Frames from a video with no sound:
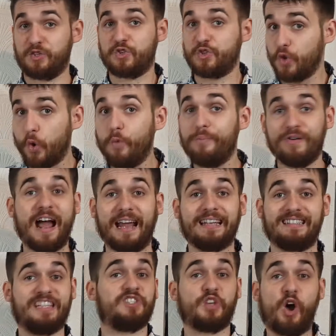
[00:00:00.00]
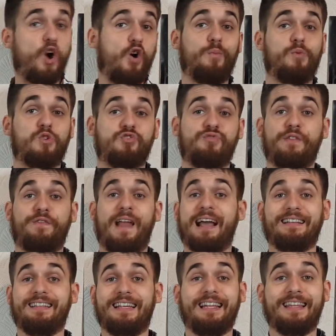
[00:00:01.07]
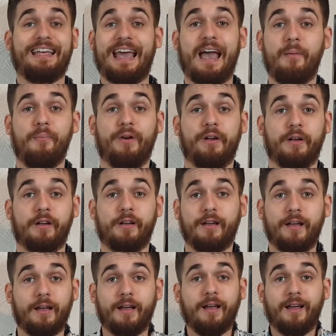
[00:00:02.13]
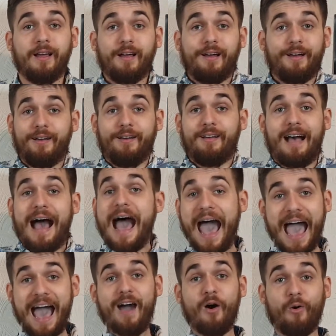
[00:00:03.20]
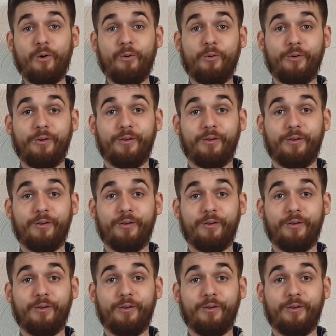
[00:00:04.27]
so bright it's almost reflected in the camera. How?